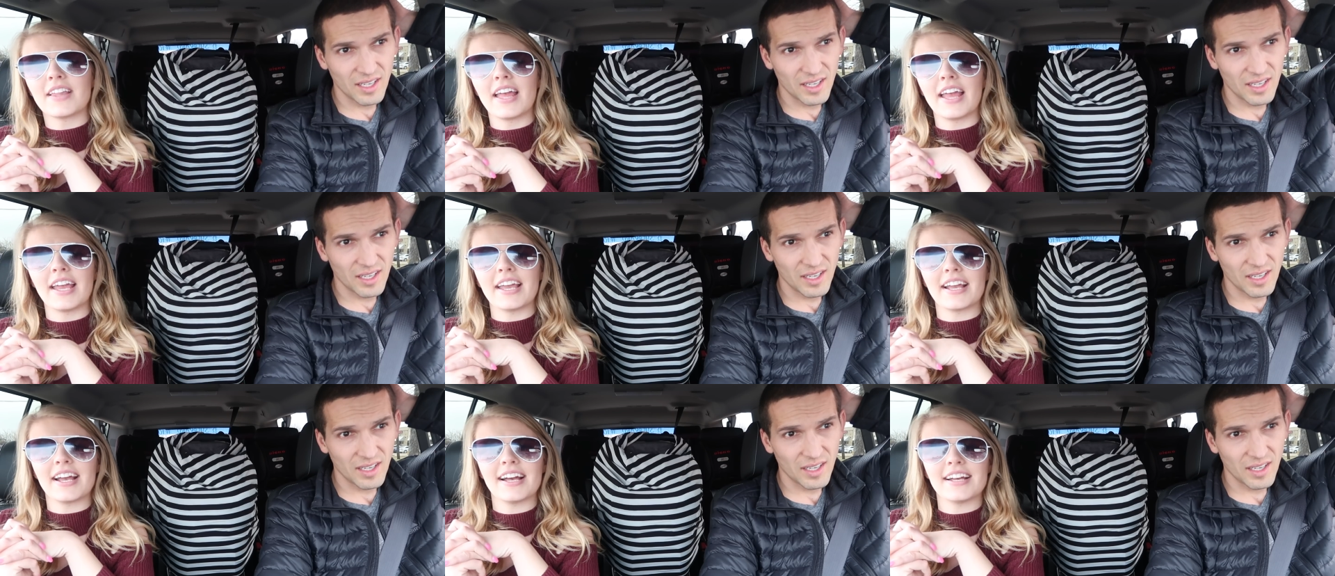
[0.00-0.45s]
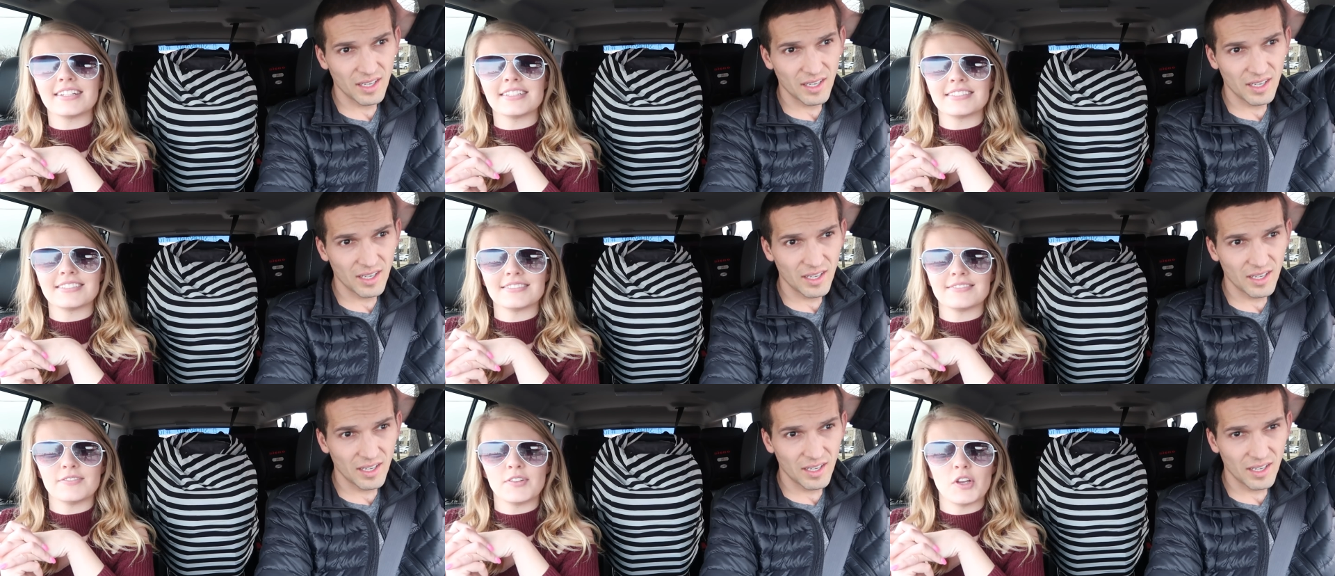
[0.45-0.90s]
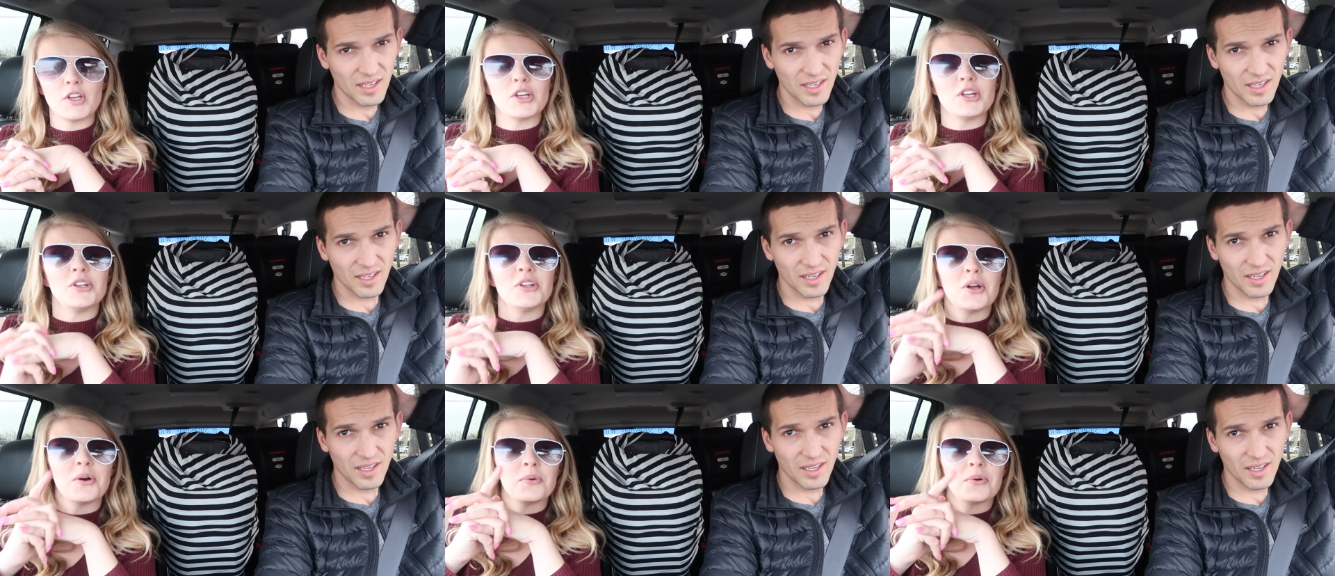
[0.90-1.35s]
Speaker 1: Hey guys,
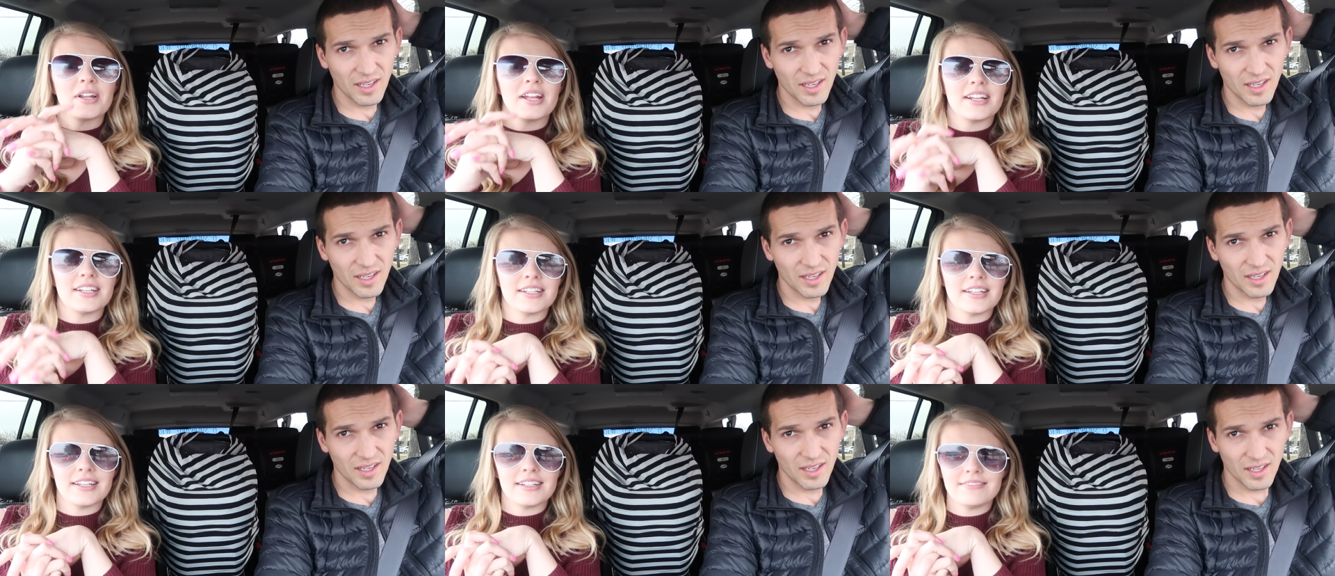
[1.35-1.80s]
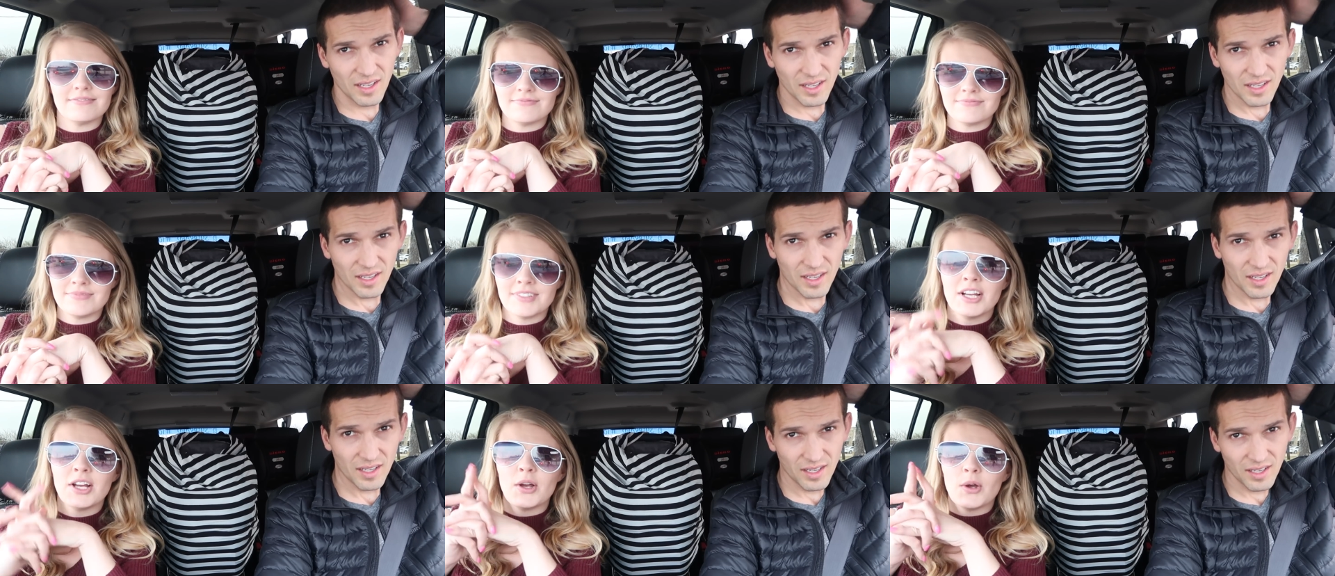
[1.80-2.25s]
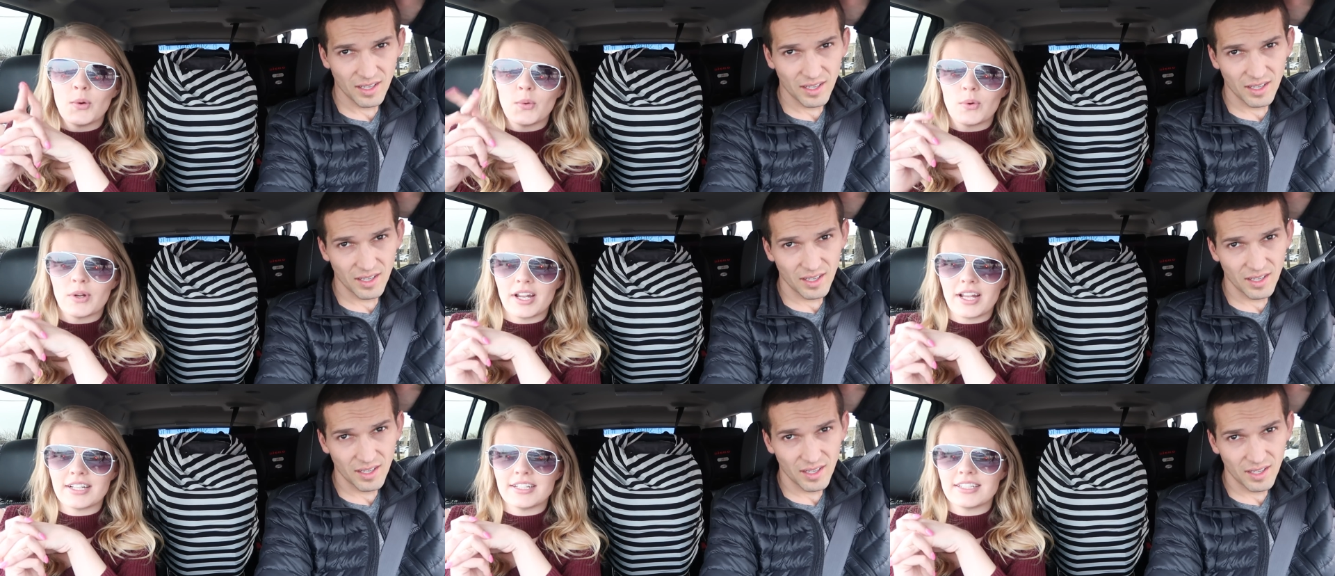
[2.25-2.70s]
you know what I did?
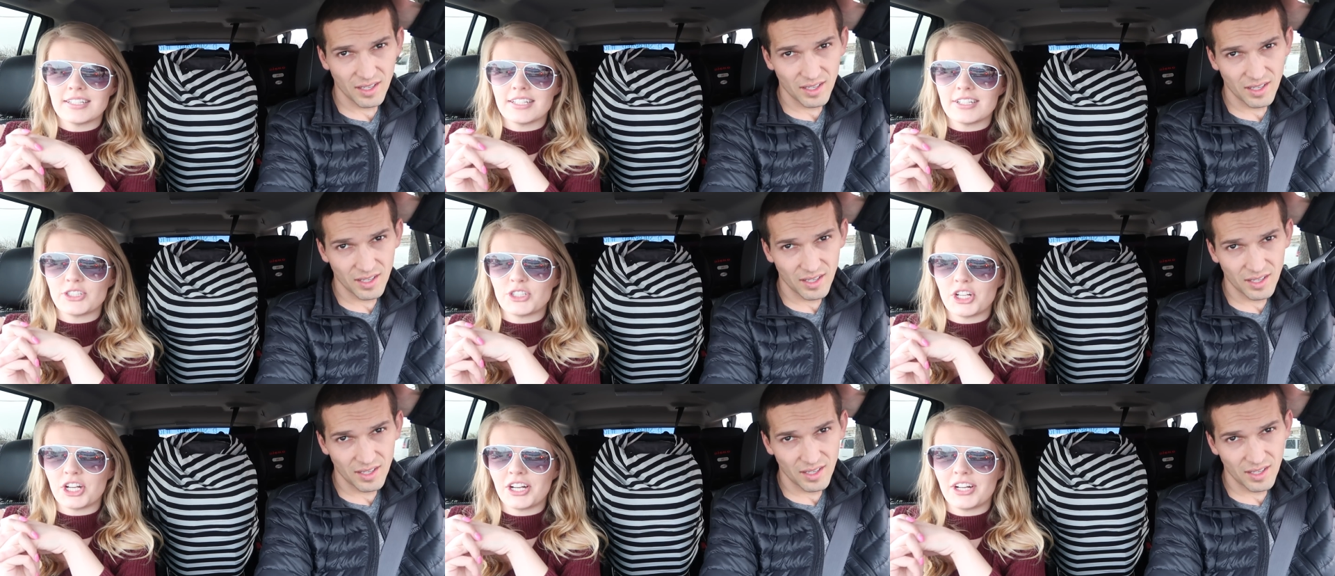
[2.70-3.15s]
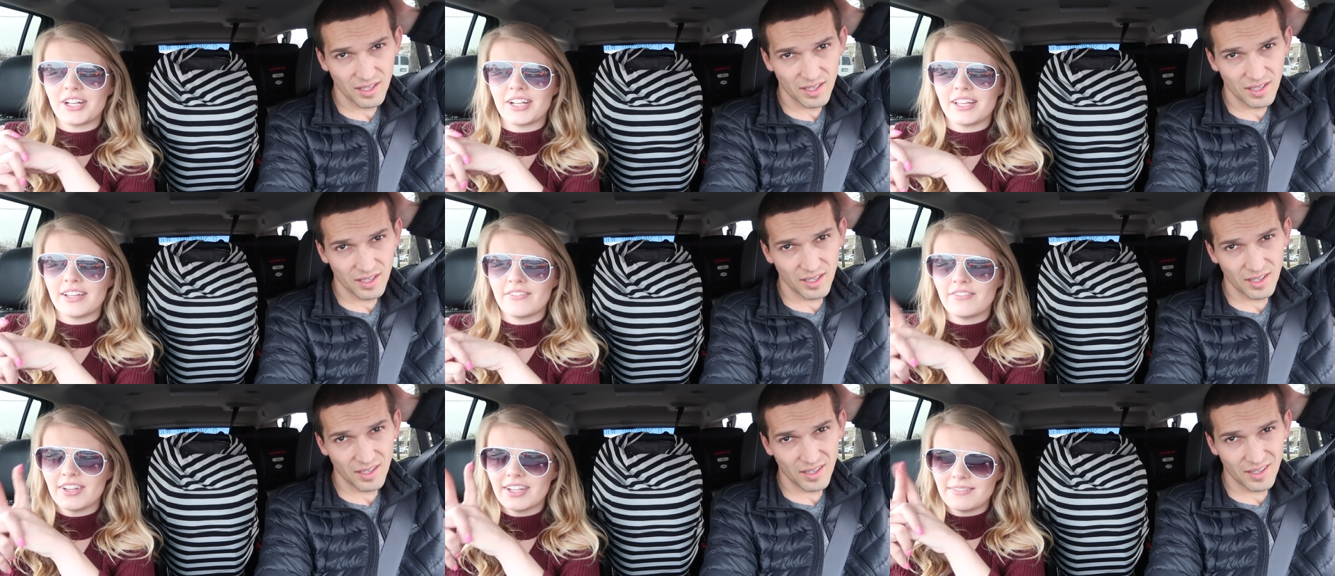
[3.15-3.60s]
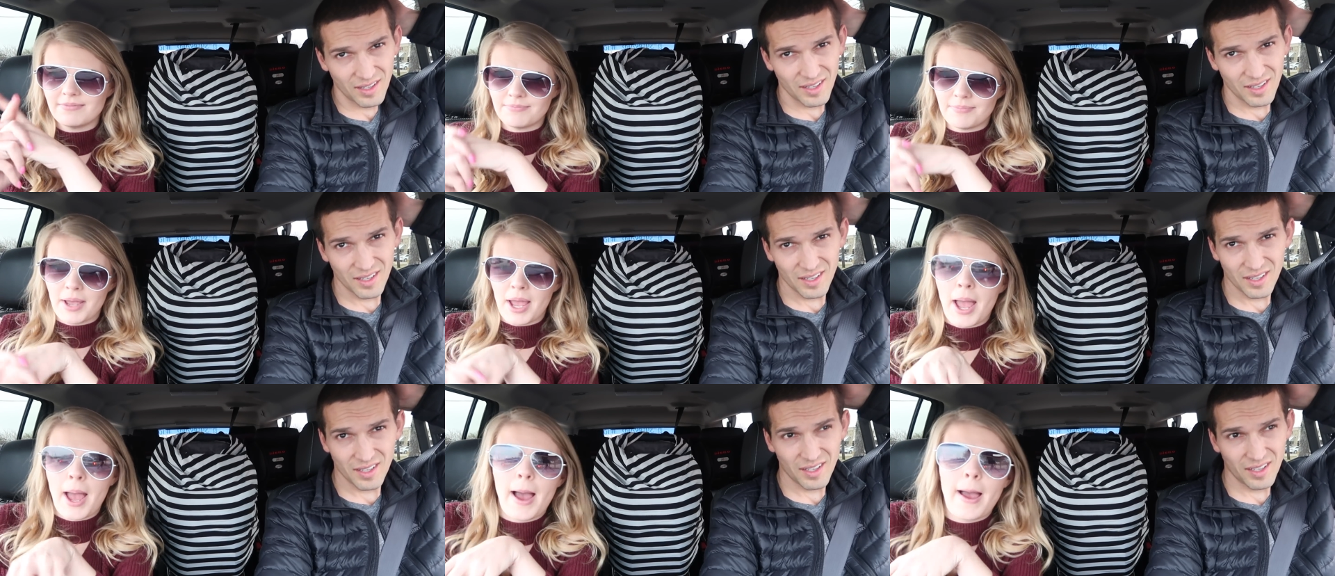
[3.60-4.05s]
when I did the charity event.
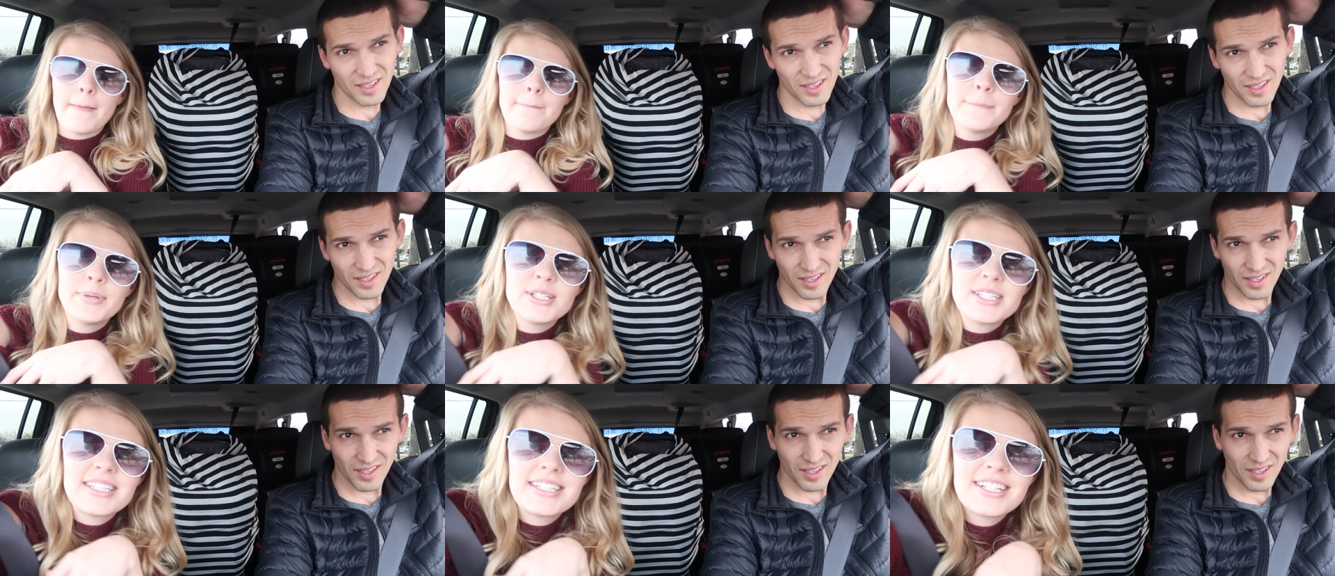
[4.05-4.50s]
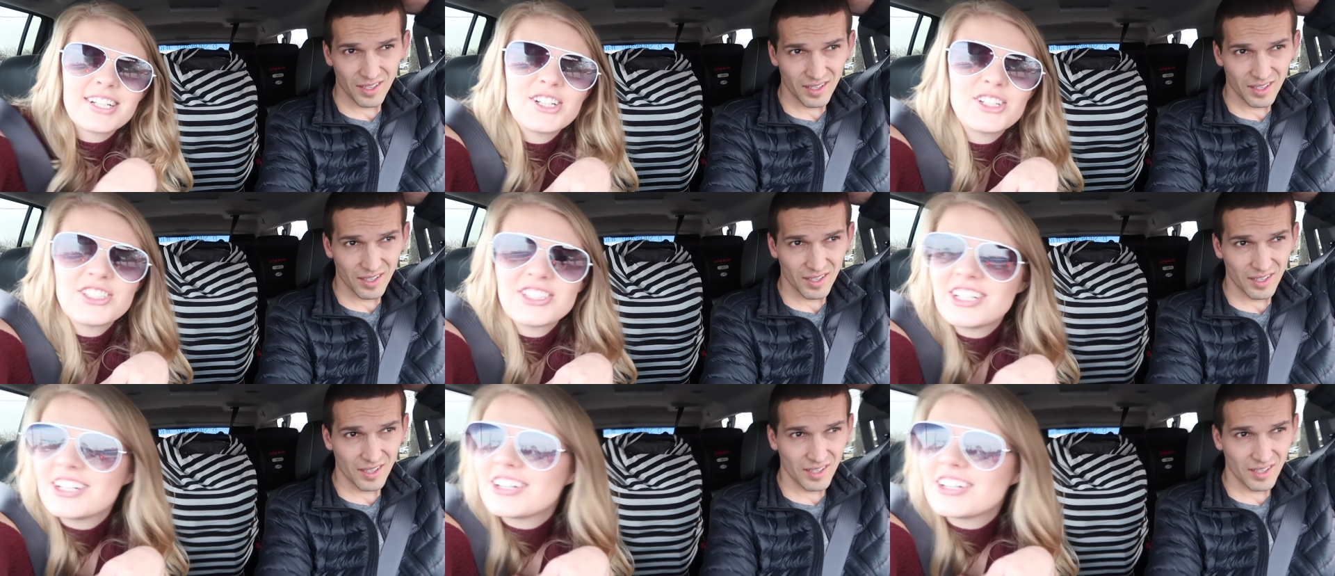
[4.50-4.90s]
I put stickers